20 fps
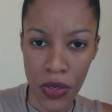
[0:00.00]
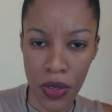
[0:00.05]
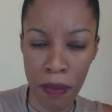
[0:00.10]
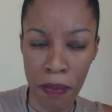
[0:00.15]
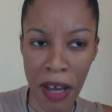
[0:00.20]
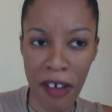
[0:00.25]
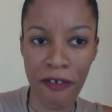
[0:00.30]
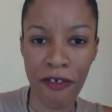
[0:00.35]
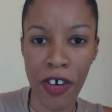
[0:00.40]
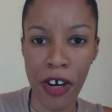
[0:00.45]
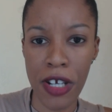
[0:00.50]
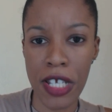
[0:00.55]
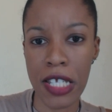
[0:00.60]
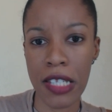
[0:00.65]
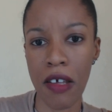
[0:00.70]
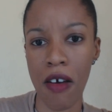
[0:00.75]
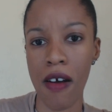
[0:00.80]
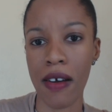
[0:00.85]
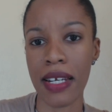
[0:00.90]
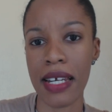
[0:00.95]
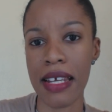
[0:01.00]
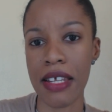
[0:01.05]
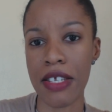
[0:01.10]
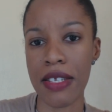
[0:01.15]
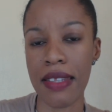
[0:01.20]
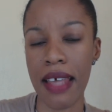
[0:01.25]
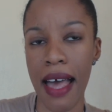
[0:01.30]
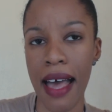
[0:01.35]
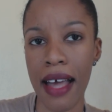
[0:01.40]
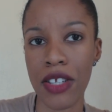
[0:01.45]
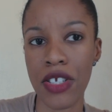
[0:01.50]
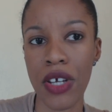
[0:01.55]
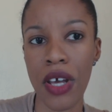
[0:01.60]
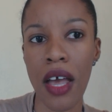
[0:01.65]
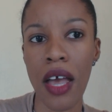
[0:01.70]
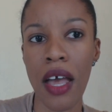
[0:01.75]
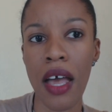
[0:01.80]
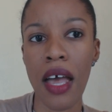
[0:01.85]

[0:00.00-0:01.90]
So my first thought is that